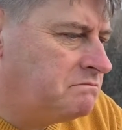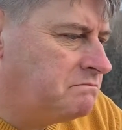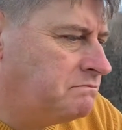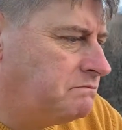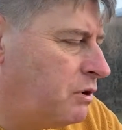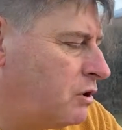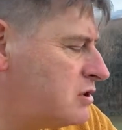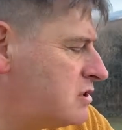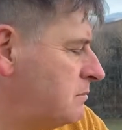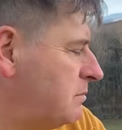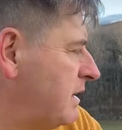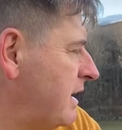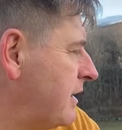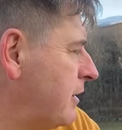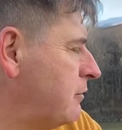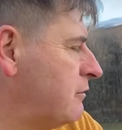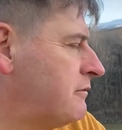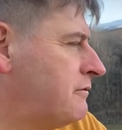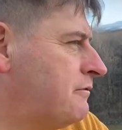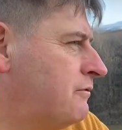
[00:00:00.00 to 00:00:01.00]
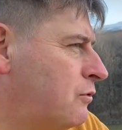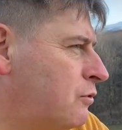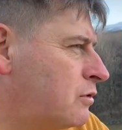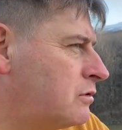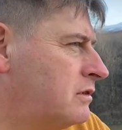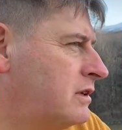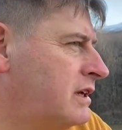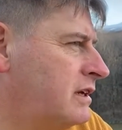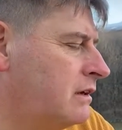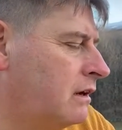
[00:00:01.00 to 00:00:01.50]
possibly around
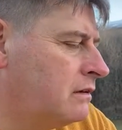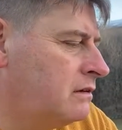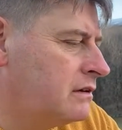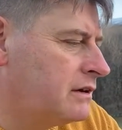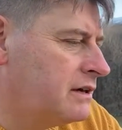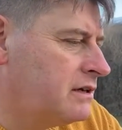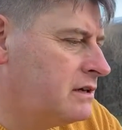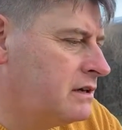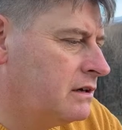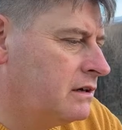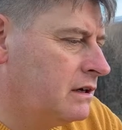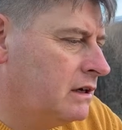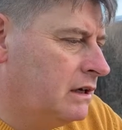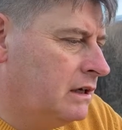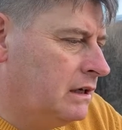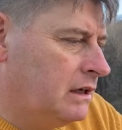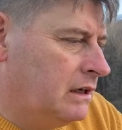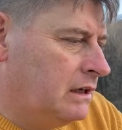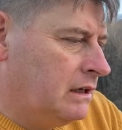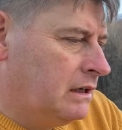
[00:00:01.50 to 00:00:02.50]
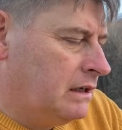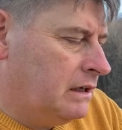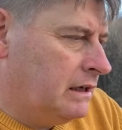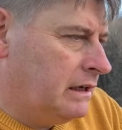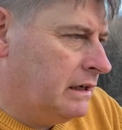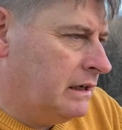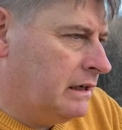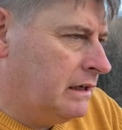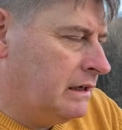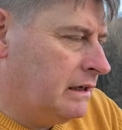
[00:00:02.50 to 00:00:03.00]
1400,
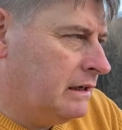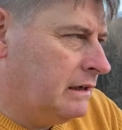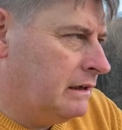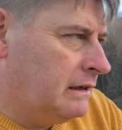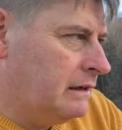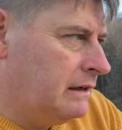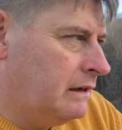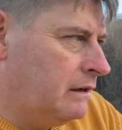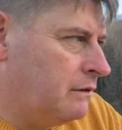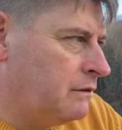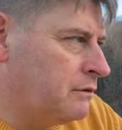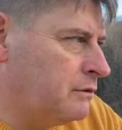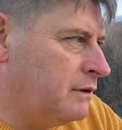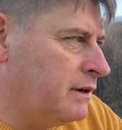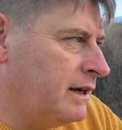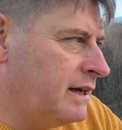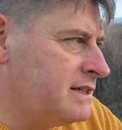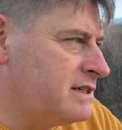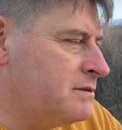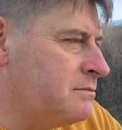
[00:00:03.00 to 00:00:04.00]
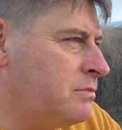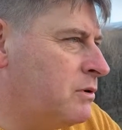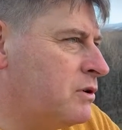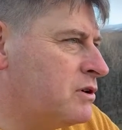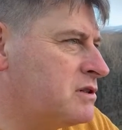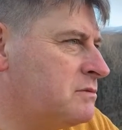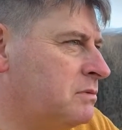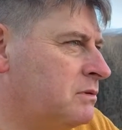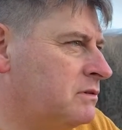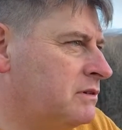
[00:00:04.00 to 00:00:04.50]
although it is
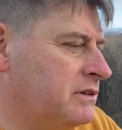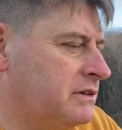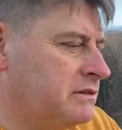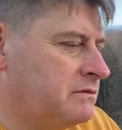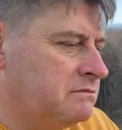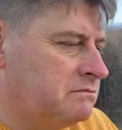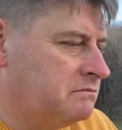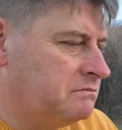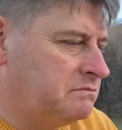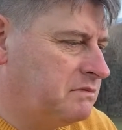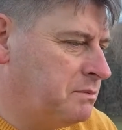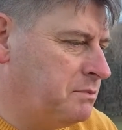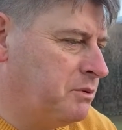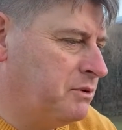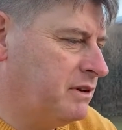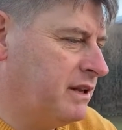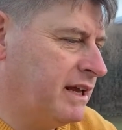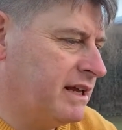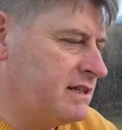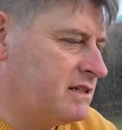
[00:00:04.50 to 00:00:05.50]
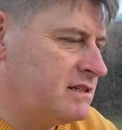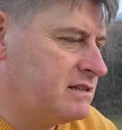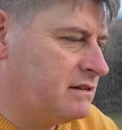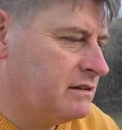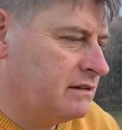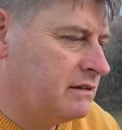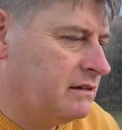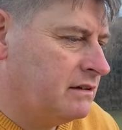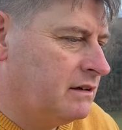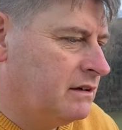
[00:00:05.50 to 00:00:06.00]
impossible to put dates
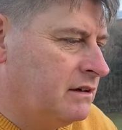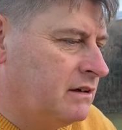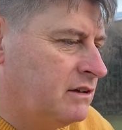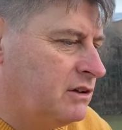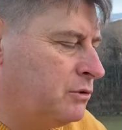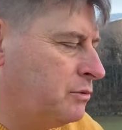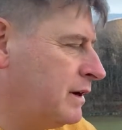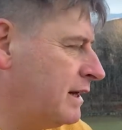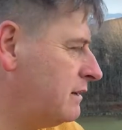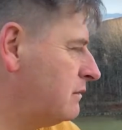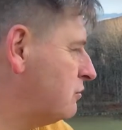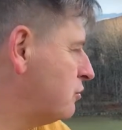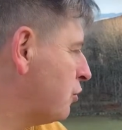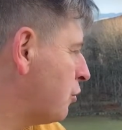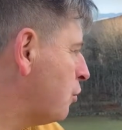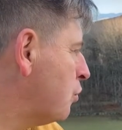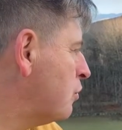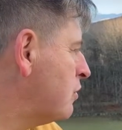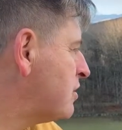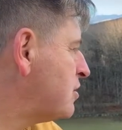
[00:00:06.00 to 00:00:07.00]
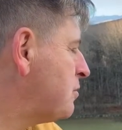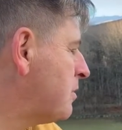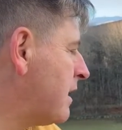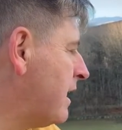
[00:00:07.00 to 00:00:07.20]
to when drones were